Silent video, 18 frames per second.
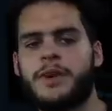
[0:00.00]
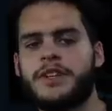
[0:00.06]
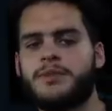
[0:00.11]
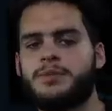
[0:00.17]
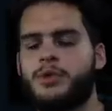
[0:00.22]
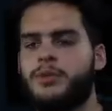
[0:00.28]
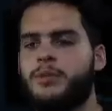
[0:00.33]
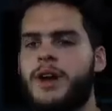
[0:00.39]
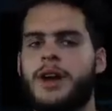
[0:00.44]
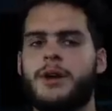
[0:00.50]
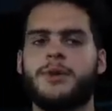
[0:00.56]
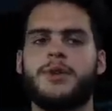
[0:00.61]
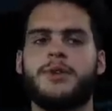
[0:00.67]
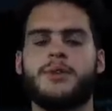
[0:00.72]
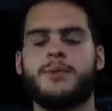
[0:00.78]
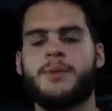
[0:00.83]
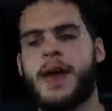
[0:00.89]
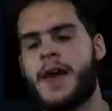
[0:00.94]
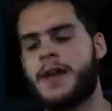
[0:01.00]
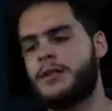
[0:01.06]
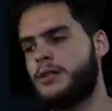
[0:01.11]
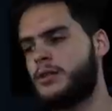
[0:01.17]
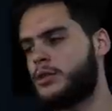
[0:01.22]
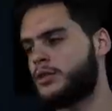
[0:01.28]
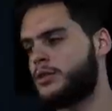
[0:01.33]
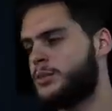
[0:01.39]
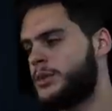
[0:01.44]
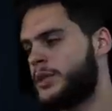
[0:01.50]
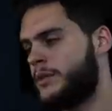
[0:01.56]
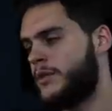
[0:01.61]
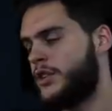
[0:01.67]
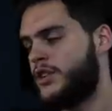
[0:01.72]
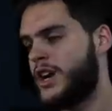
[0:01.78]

It's Poodle back with another Madden Ultimate Team video,